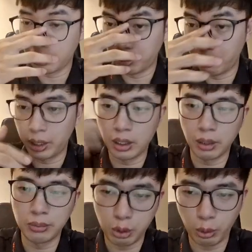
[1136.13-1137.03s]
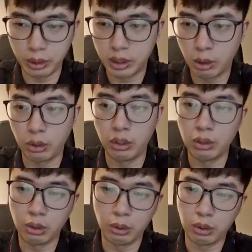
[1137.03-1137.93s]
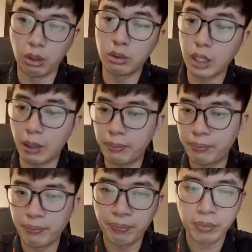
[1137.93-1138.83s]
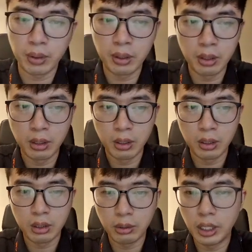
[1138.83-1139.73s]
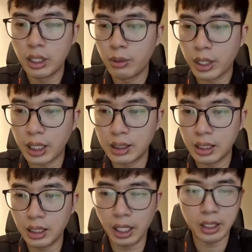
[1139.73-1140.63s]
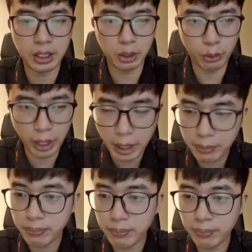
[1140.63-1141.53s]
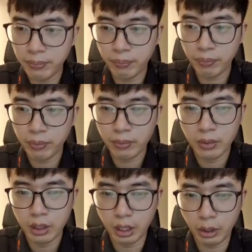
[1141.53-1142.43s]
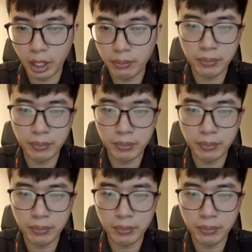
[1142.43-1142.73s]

momentum continue to goes up. So here you can see that the graph